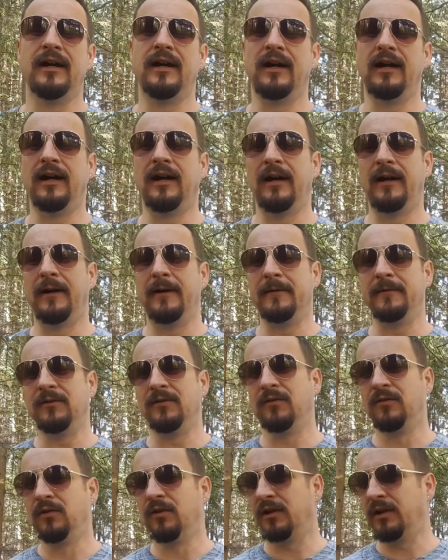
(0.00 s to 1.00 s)
uh,
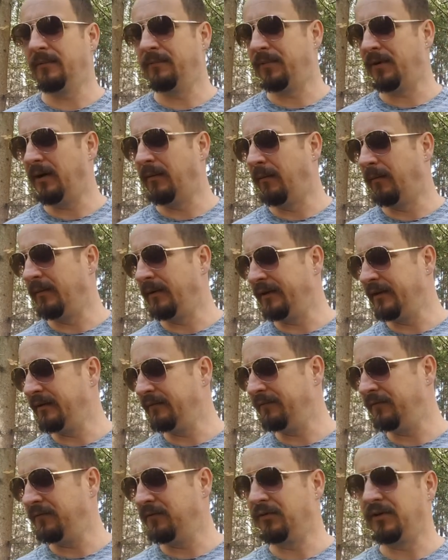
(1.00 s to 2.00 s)
you're gonna probably,
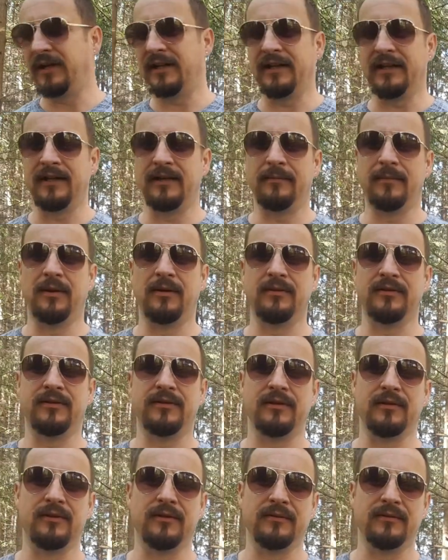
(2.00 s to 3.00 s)
if you're running about,
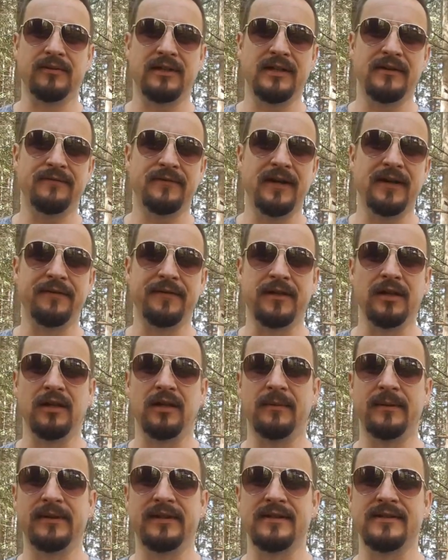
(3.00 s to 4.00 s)
you know, three, five
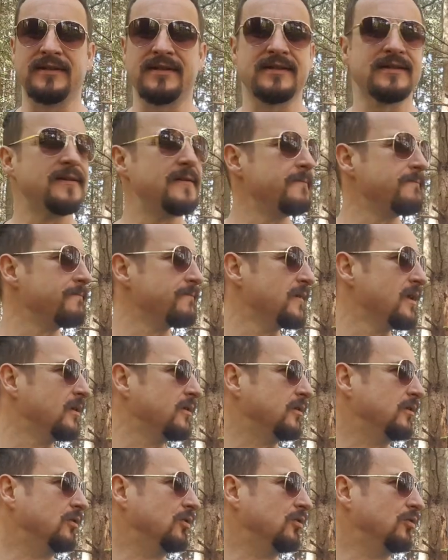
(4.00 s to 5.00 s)
kilometers,
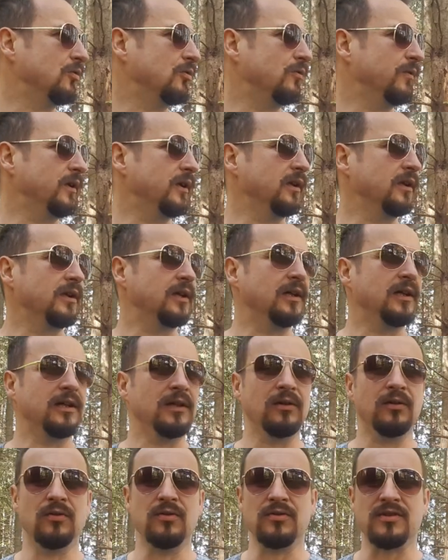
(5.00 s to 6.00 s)
you will uh,
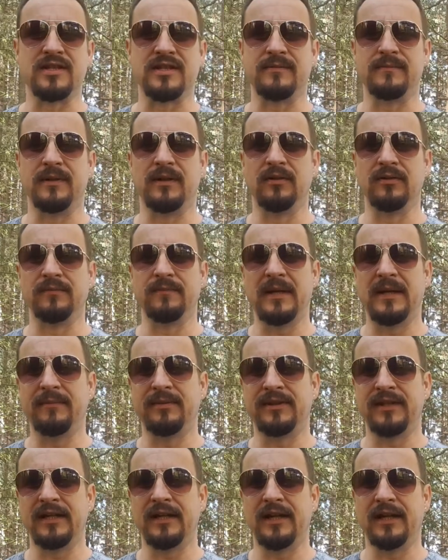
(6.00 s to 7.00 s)
lose about
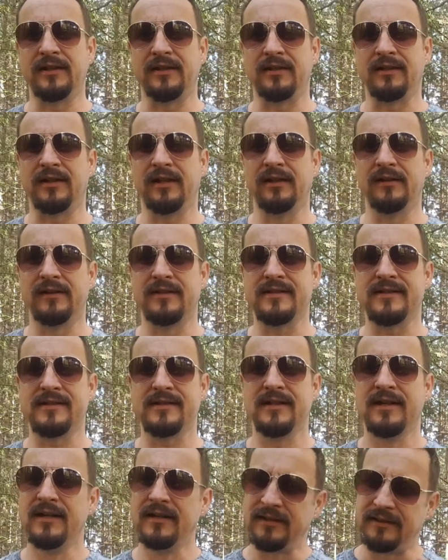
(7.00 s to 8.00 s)
maybe 300 calories.